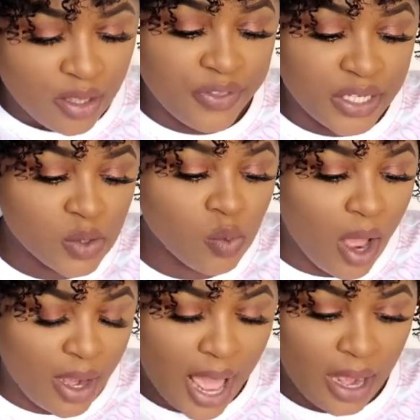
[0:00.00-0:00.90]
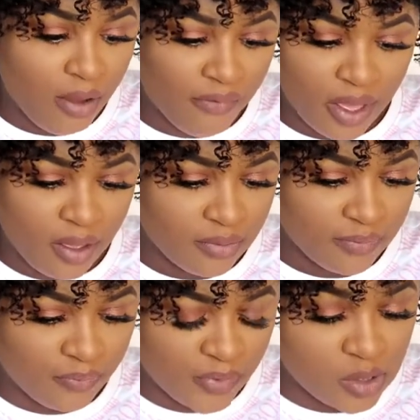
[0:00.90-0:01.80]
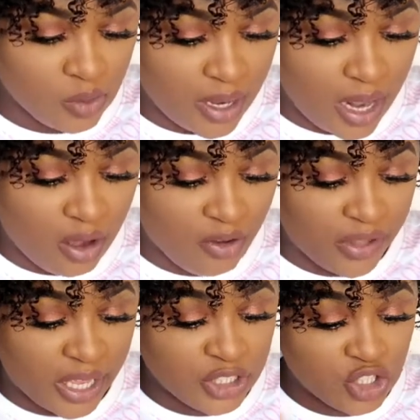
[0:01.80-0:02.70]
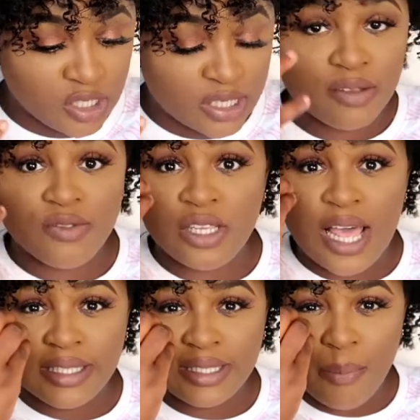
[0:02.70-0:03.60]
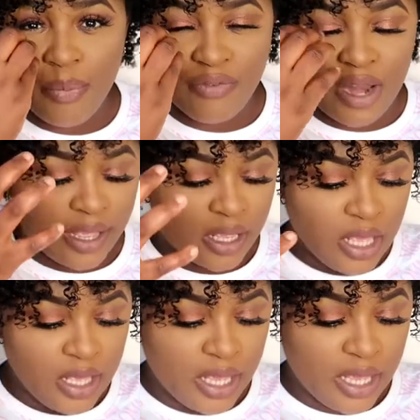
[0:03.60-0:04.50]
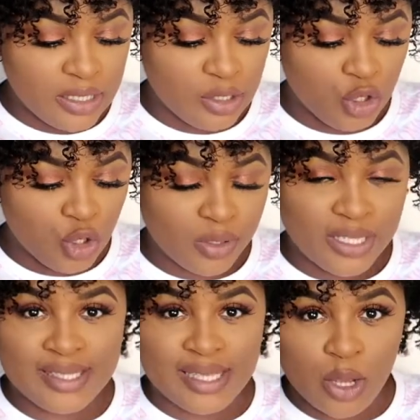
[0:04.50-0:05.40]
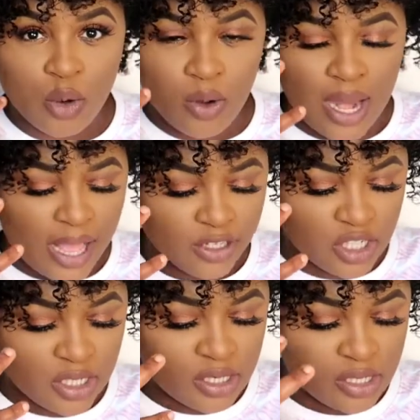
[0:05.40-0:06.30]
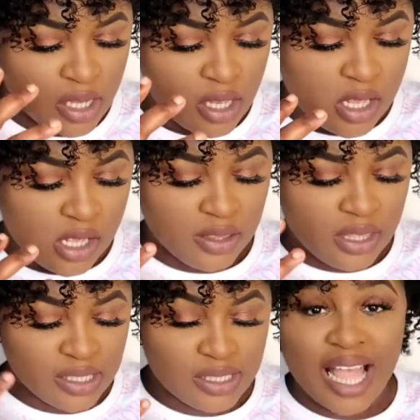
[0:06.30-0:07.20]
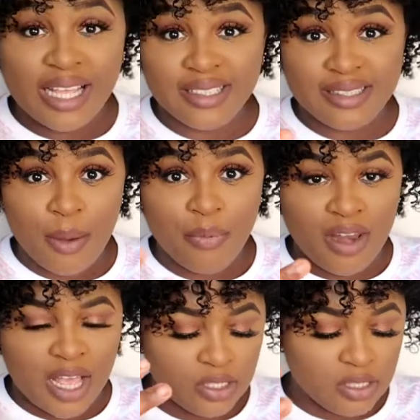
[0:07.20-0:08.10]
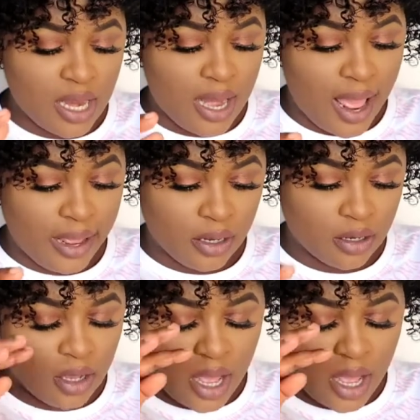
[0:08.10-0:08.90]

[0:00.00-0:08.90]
This one, I love it. This one, I love it. It just gives you that type of, like, it, you know, the single lashes. This, that's the type of lashes I like.